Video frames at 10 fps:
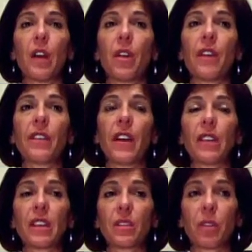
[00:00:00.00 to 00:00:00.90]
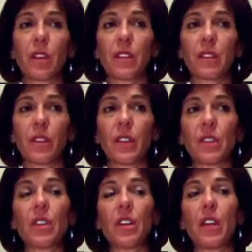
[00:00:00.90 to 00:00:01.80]
You have to have the experience to run
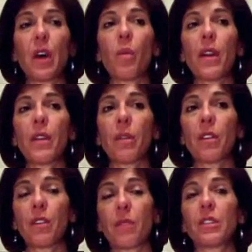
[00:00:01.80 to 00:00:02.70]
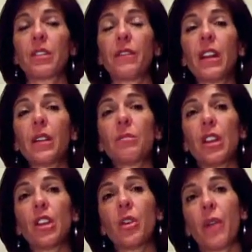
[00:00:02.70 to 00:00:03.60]
those so that when the programs are developed
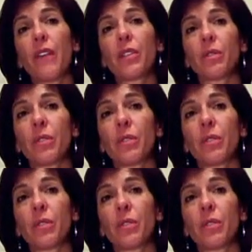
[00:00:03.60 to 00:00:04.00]
that you have the